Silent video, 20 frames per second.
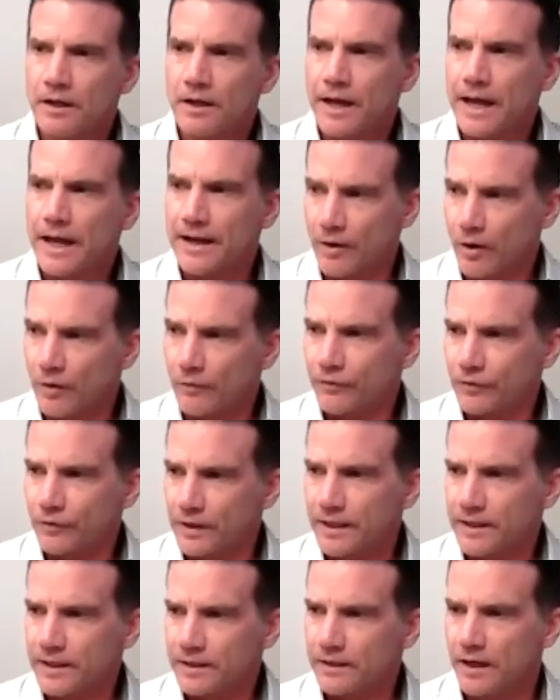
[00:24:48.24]
And
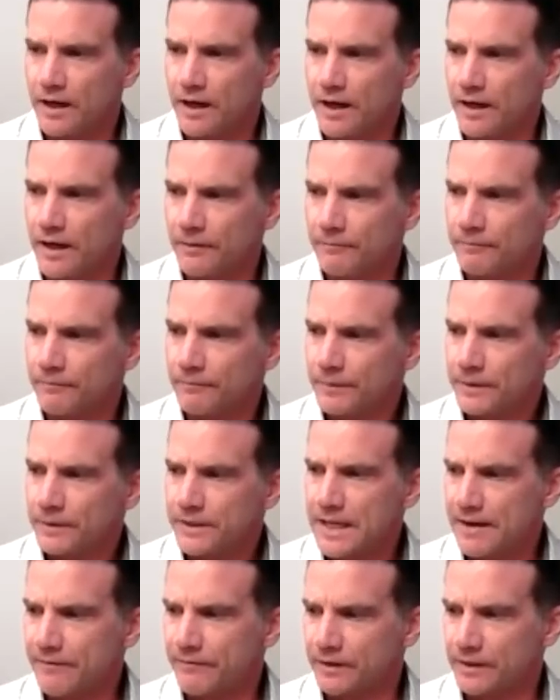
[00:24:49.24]
hopefully
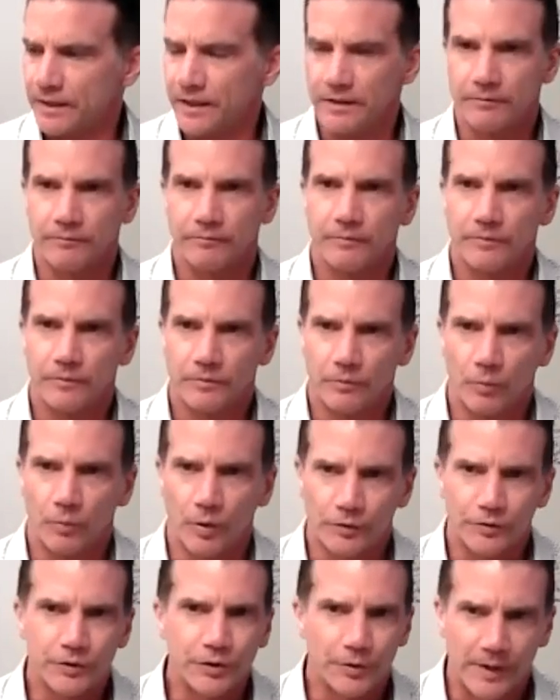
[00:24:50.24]
Kevin
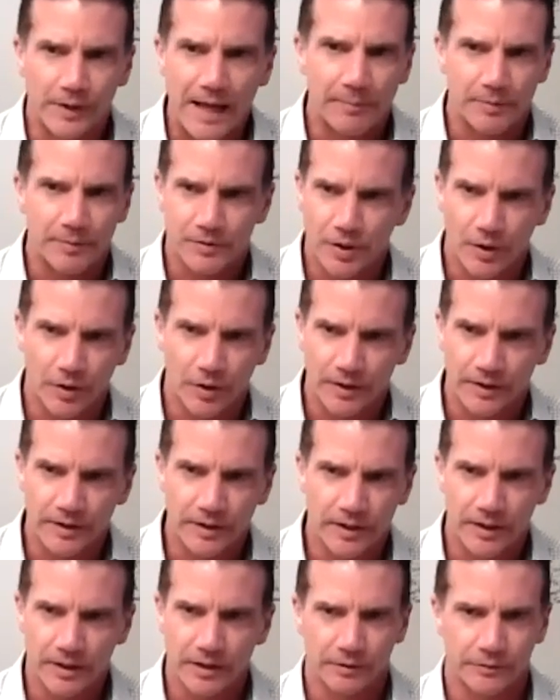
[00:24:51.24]
will do an episode and
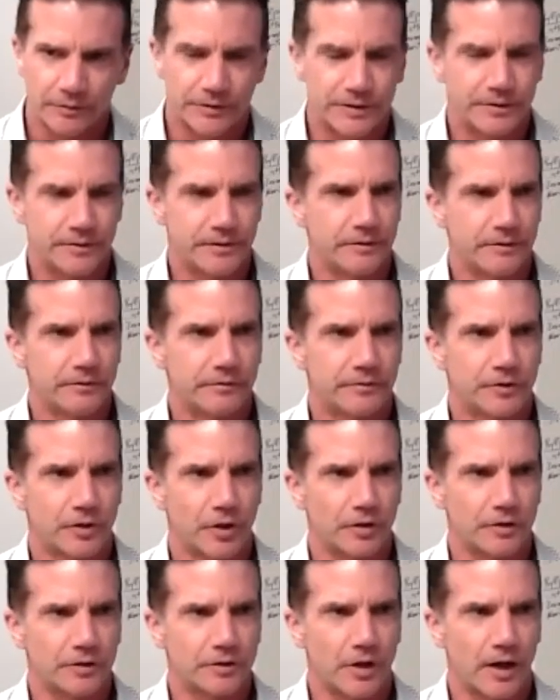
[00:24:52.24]
he'll
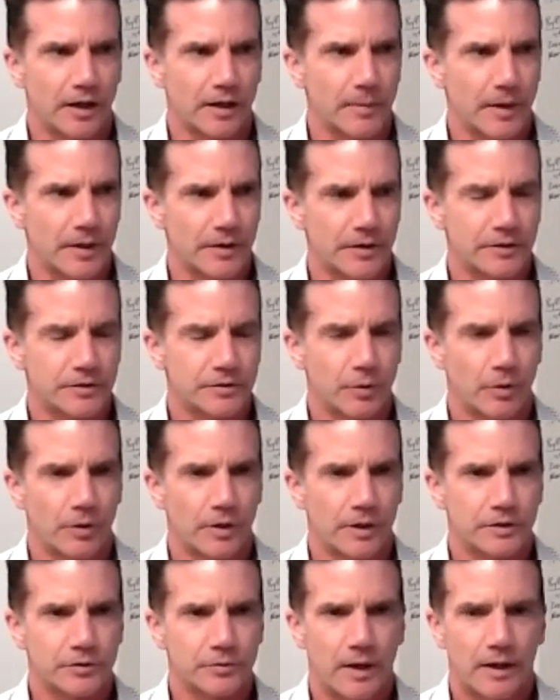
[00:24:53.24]
talk about this
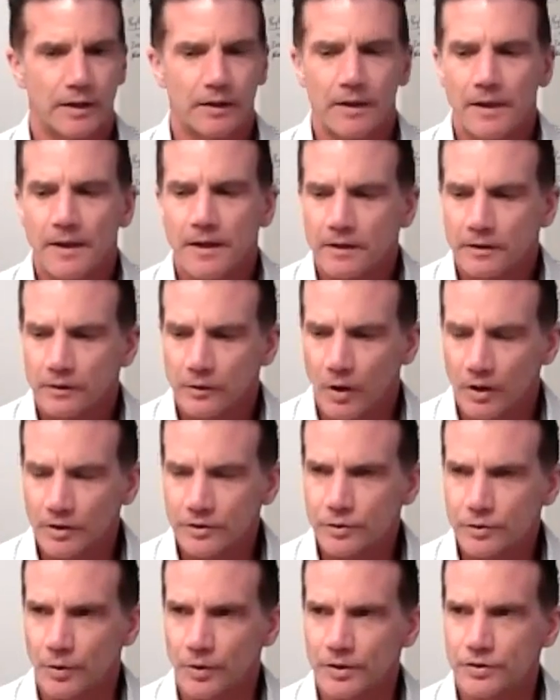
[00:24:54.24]
story as well. long
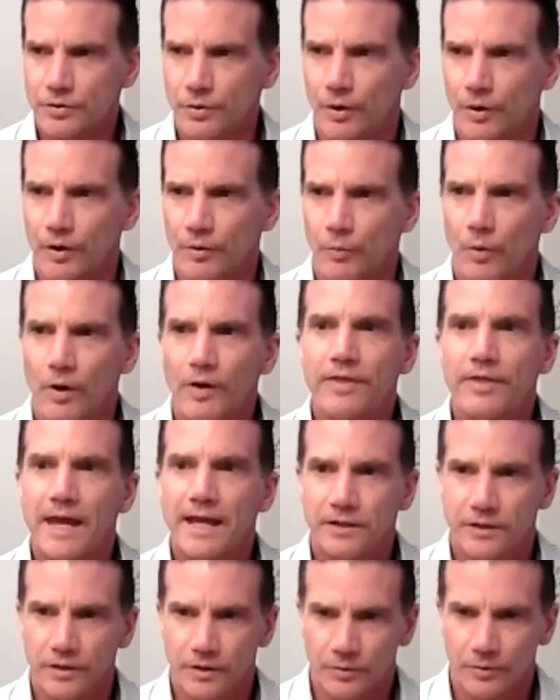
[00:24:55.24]
story short, what
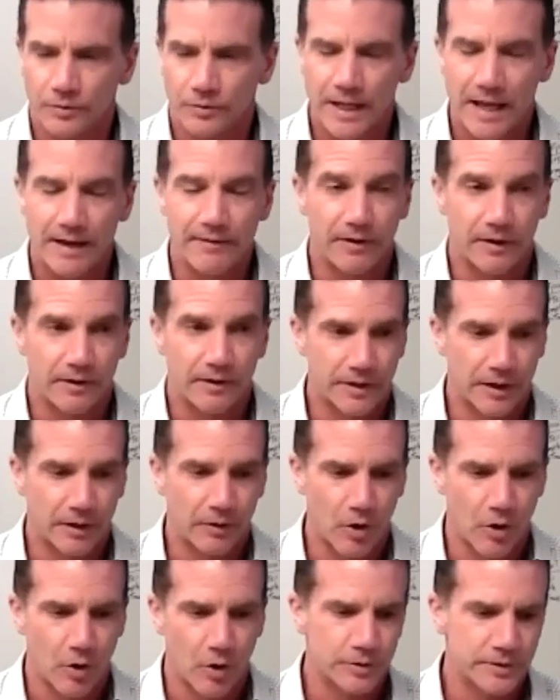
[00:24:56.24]
they do, they have
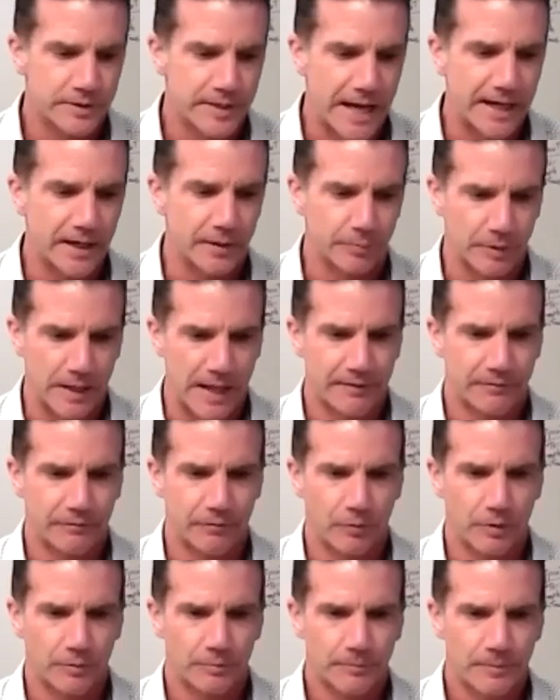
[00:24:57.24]
their own data
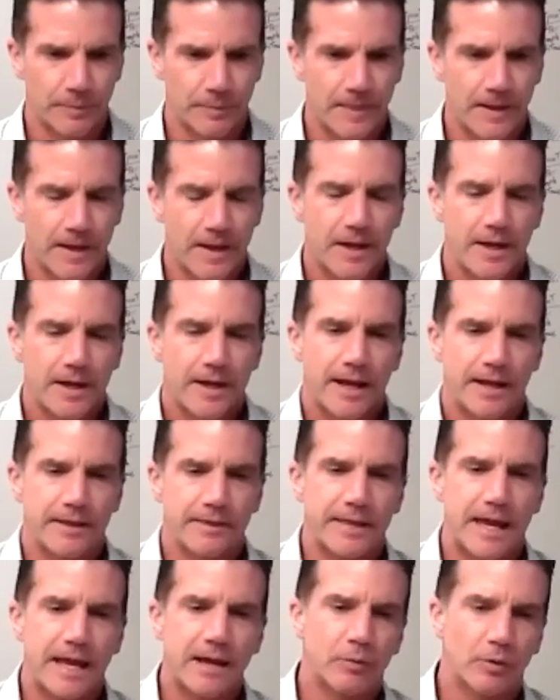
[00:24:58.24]
platform,
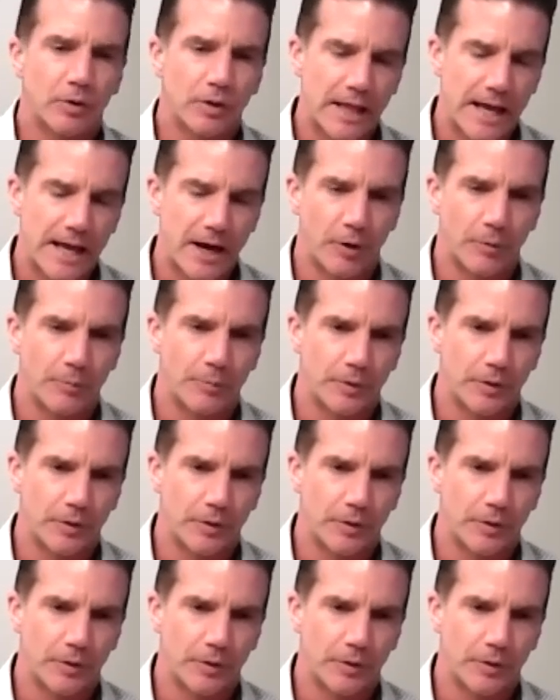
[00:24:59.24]
and they will help